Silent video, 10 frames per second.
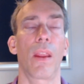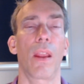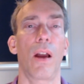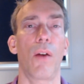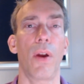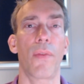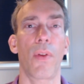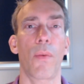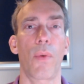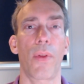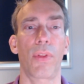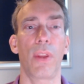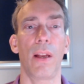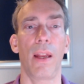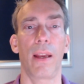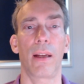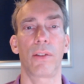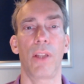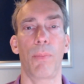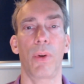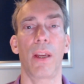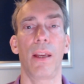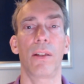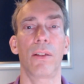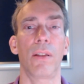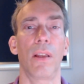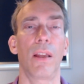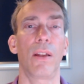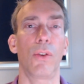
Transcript: However, with TLang deprecated and no